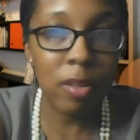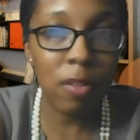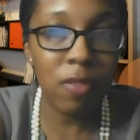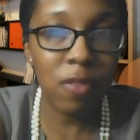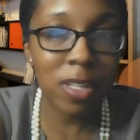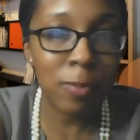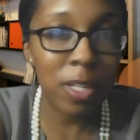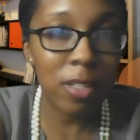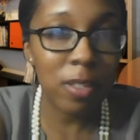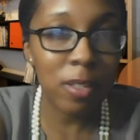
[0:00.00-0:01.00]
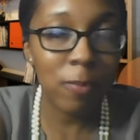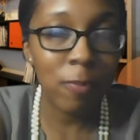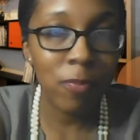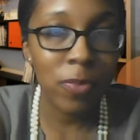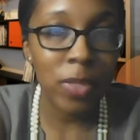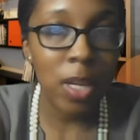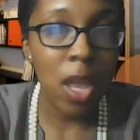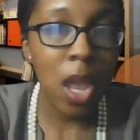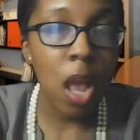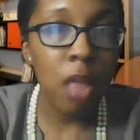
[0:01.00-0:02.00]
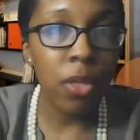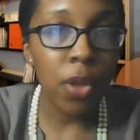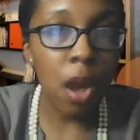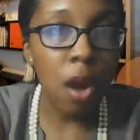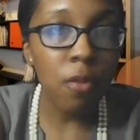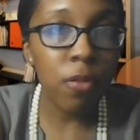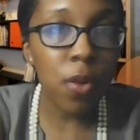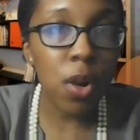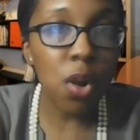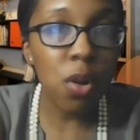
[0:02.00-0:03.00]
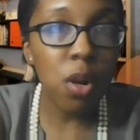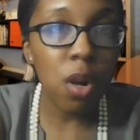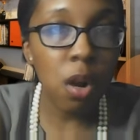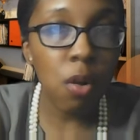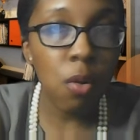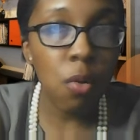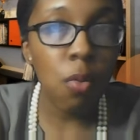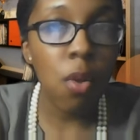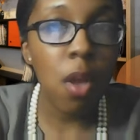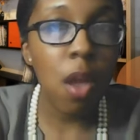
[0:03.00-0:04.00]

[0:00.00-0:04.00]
investments. The overall goal